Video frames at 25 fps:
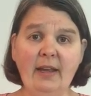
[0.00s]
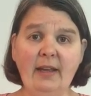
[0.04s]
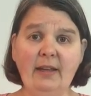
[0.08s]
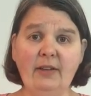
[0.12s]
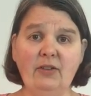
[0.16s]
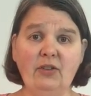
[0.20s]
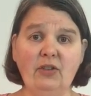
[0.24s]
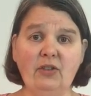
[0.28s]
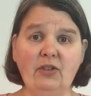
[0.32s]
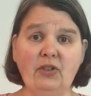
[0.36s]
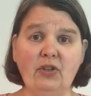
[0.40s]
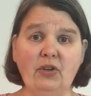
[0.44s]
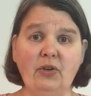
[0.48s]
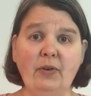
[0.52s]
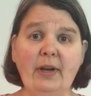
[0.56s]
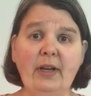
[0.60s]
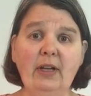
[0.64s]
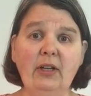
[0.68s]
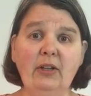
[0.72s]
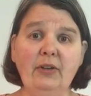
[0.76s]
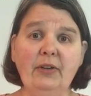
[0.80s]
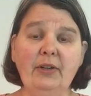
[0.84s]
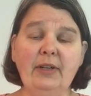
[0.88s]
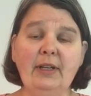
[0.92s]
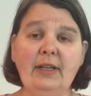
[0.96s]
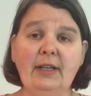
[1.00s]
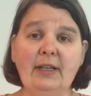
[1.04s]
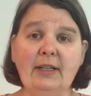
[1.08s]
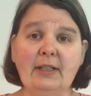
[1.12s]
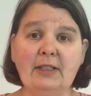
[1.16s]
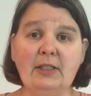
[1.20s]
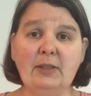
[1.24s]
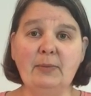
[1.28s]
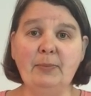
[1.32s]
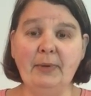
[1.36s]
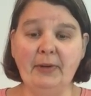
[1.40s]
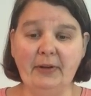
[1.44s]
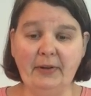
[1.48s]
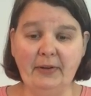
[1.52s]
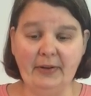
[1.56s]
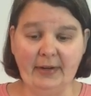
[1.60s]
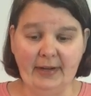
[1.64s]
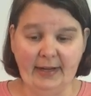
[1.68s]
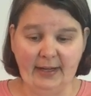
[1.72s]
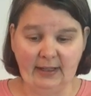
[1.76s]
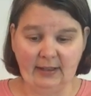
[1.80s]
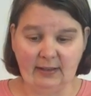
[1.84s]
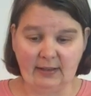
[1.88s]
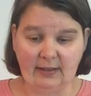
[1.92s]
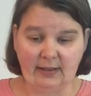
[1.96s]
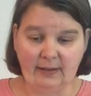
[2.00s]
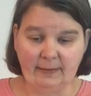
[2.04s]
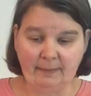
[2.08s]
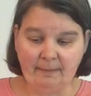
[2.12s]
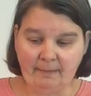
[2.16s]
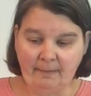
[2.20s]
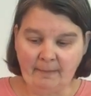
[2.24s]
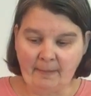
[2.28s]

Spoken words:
It's just a great learning experience.